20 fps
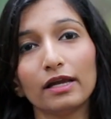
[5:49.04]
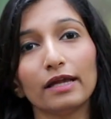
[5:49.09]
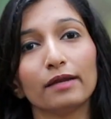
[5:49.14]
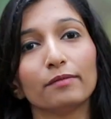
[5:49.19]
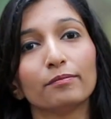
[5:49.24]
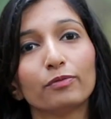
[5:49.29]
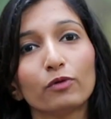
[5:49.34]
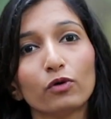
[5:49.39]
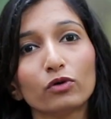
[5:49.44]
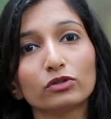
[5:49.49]

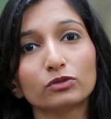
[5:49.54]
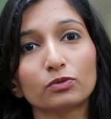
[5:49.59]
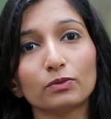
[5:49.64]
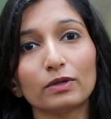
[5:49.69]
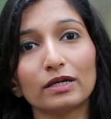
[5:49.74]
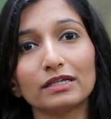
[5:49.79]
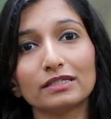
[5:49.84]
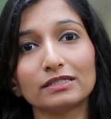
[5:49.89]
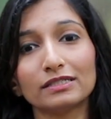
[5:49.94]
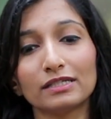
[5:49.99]
In both
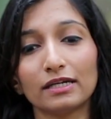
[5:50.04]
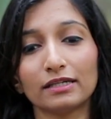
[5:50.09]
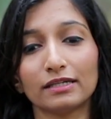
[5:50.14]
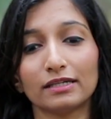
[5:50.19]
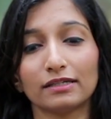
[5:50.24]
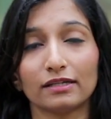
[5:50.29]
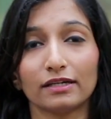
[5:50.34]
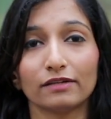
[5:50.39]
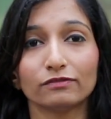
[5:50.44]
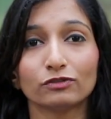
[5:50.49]
ways,
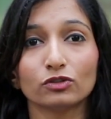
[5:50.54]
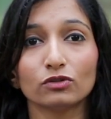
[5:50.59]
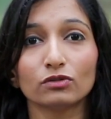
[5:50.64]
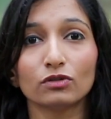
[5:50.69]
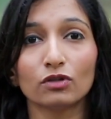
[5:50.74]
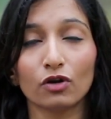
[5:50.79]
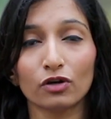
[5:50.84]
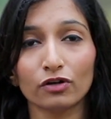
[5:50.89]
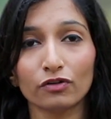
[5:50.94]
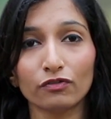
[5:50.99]
it gives
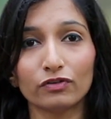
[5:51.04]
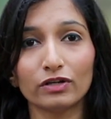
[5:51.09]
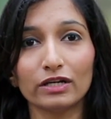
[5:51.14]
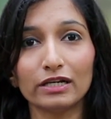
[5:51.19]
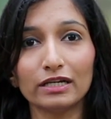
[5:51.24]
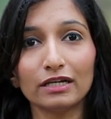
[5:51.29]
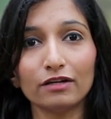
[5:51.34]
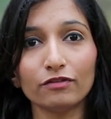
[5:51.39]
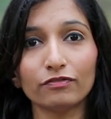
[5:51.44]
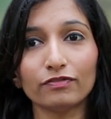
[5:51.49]
you a lot of
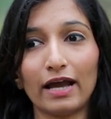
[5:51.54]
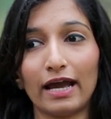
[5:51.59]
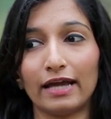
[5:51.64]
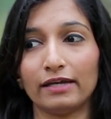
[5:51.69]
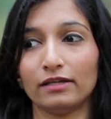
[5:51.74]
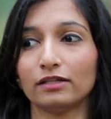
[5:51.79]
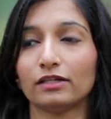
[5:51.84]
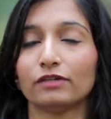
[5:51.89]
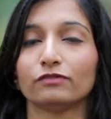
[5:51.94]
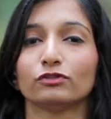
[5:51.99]
relief
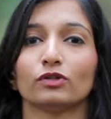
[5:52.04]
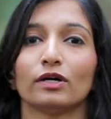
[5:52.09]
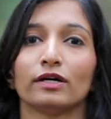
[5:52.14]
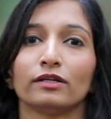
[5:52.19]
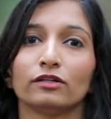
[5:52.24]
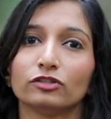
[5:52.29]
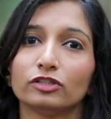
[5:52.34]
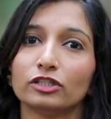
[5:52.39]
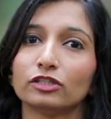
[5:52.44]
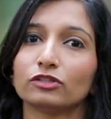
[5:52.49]
and it gives you
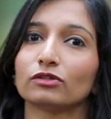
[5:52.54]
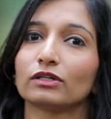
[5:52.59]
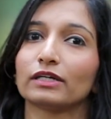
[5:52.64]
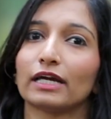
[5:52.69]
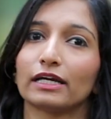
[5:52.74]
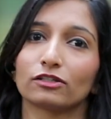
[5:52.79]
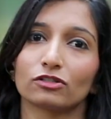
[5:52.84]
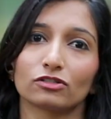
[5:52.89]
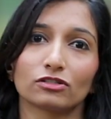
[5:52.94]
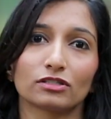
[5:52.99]
energy to
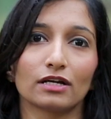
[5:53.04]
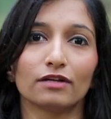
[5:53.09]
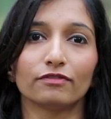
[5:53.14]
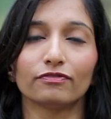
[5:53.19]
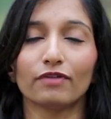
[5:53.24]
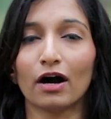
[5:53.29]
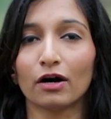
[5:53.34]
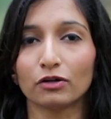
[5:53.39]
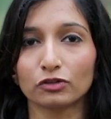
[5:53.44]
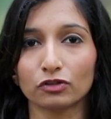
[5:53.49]
get
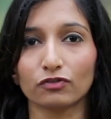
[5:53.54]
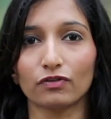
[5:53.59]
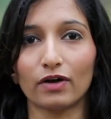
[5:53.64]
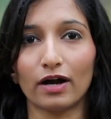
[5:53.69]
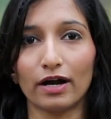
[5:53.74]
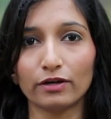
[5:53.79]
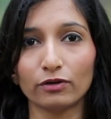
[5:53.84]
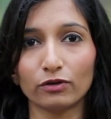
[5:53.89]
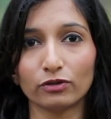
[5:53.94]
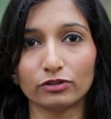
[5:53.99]
yourself out of
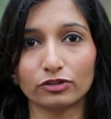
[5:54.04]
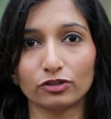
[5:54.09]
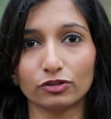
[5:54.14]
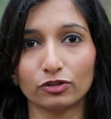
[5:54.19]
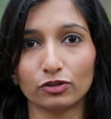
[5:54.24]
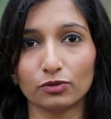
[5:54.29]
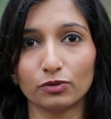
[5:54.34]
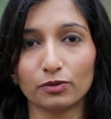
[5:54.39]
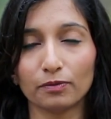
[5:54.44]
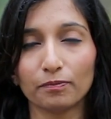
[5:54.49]
high
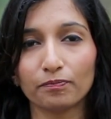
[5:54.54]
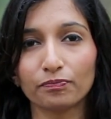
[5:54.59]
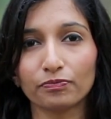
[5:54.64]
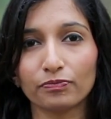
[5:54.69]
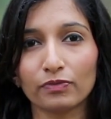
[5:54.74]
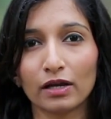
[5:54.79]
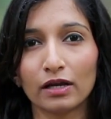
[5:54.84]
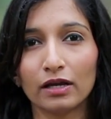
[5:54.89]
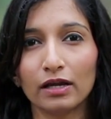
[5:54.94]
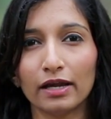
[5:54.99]
altitude.
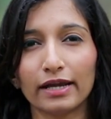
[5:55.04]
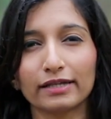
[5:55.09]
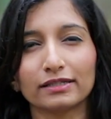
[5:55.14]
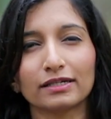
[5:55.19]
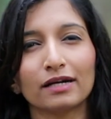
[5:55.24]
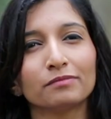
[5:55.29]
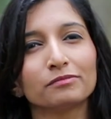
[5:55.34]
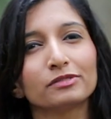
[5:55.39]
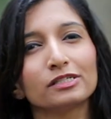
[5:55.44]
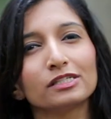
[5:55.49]
It
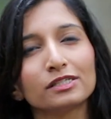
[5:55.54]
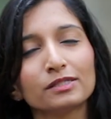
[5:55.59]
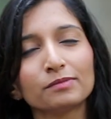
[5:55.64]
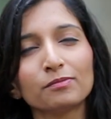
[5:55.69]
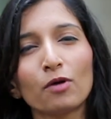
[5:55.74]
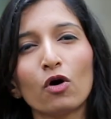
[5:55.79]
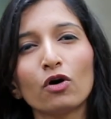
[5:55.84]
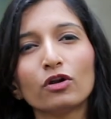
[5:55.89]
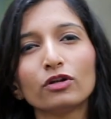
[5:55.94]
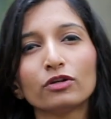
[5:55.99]
comes in
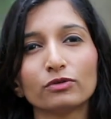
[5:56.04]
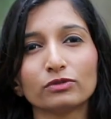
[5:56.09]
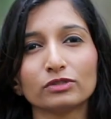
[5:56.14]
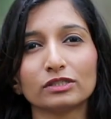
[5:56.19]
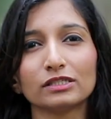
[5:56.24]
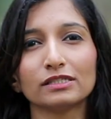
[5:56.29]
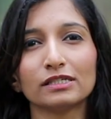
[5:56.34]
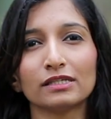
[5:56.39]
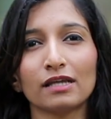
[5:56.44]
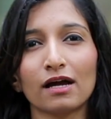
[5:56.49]
small
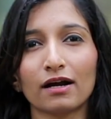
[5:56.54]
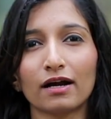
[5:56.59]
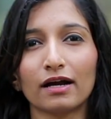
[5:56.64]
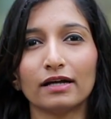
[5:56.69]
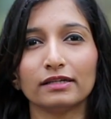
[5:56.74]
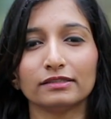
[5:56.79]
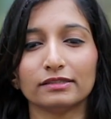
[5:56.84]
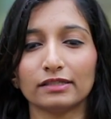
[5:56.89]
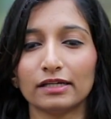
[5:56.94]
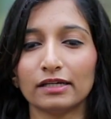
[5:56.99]
doses in our
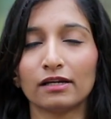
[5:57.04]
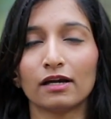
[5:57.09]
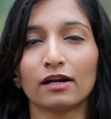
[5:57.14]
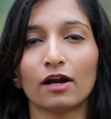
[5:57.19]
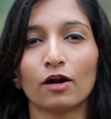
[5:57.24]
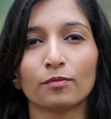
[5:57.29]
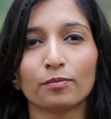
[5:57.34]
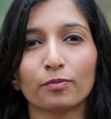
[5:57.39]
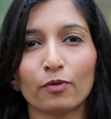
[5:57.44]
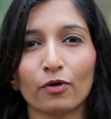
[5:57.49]
country, in
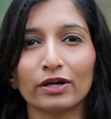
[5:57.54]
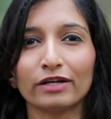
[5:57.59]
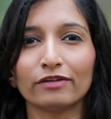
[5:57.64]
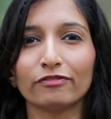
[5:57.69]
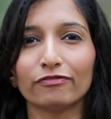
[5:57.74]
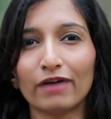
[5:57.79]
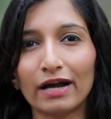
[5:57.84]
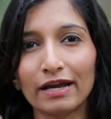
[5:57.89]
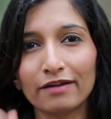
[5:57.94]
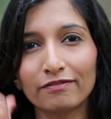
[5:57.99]
around zero
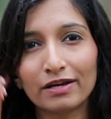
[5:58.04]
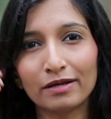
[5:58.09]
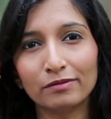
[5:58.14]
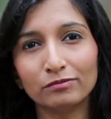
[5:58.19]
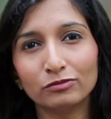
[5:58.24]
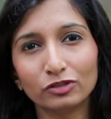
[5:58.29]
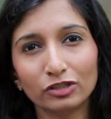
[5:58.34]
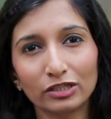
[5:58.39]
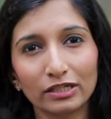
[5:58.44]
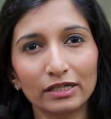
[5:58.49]
point five
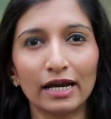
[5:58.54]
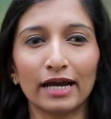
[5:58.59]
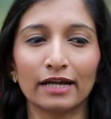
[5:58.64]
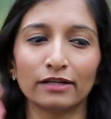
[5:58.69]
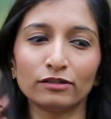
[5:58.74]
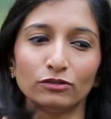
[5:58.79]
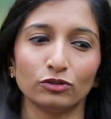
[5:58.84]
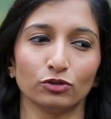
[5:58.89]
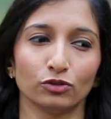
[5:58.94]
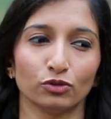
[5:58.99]
milligrams,
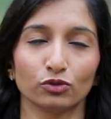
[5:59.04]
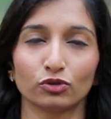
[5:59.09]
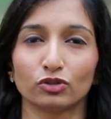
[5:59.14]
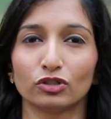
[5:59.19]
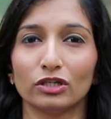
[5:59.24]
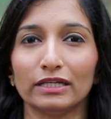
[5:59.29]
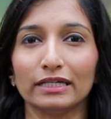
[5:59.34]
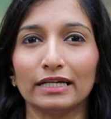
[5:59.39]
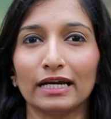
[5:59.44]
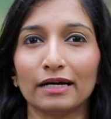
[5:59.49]
and you
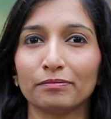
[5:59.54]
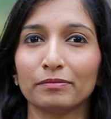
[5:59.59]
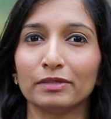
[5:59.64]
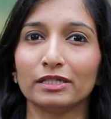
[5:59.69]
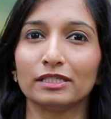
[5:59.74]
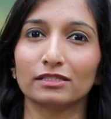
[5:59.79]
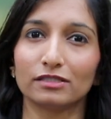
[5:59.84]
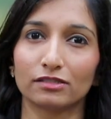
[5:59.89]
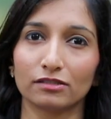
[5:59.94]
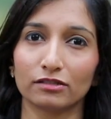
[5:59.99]
usually
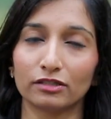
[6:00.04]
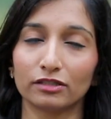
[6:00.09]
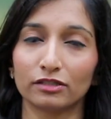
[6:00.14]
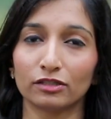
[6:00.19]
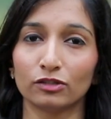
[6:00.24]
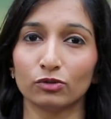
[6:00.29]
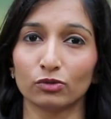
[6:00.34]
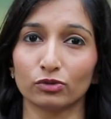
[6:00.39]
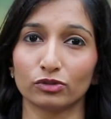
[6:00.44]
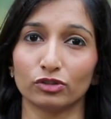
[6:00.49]
administer
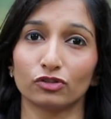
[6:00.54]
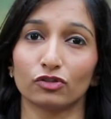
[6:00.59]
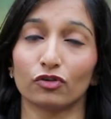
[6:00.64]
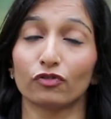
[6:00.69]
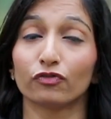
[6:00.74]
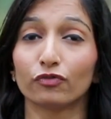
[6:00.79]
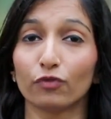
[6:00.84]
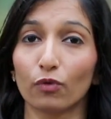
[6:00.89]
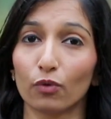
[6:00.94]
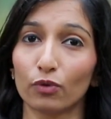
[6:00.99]
it in doses
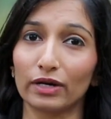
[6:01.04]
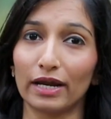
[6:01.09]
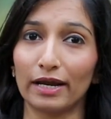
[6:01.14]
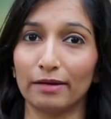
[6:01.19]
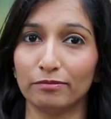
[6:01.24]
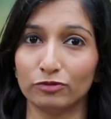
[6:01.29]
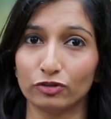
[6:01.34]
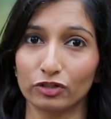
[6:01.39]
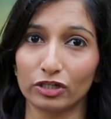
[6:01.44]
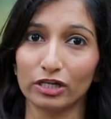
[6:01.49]
of four
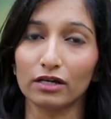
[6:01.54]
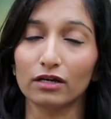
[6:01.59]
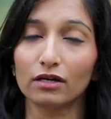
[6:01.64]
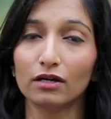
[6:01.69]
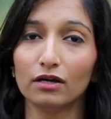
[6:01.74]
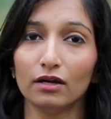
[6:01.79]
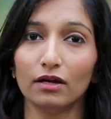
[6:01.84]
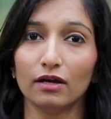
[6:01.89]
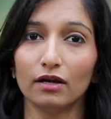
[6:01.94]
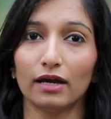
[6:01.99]
milligrams.
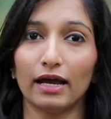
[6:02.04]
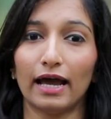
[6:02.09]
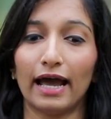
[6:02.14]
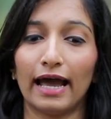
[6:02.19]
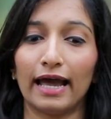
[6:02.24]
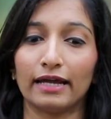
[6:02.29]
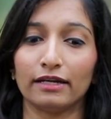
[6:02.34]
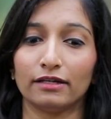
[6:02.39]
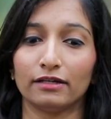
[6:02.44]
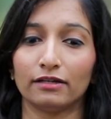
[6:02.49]

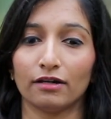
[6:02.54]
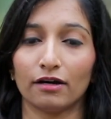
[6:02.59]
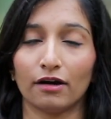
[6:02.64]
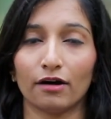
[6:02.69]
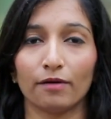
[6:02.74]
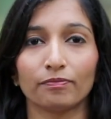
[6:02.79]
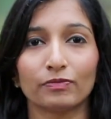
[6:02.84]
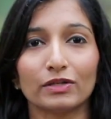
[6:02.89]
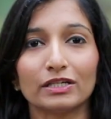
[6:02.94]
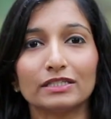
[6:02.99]
And
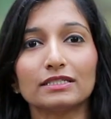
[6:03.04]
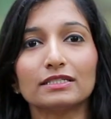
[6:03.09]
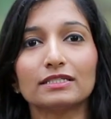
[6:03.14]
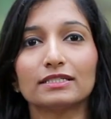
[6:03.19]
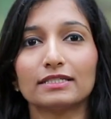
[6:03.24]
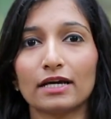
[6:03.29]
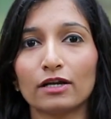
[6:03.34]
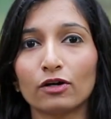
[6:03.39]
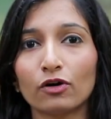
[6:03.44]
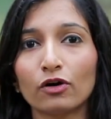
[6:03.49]
uh, it's a
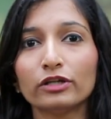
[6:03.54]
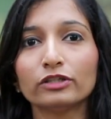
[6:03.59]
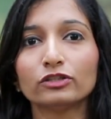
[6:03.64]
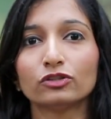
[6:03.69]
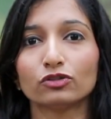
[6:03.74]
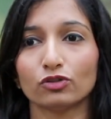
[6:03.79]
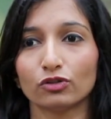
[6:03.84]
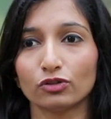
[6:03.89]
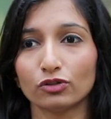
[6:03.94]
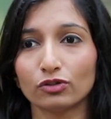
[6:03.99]

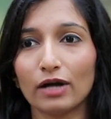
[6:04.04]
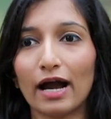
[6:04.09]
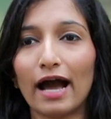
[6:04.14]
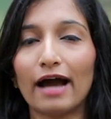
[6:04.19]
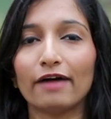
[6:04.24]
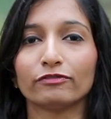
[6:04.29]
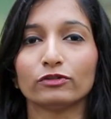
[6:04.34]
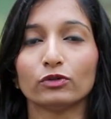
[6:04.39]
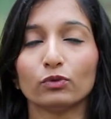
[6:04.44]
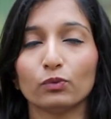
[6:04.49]
steroid, so you
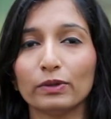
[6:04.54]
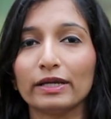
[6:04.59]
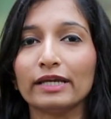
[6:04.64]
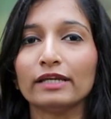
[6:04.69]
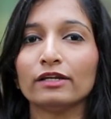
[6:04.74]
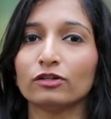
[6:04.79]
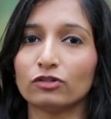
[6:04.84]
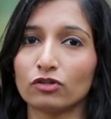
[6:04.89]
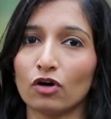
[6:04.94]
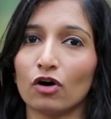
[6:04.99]
have to
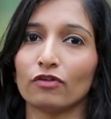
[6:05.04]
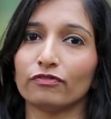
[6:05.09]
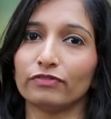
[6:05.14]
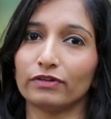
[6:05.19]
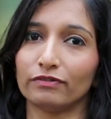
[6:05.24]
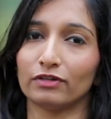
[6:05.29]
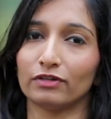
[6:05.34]
wean it off.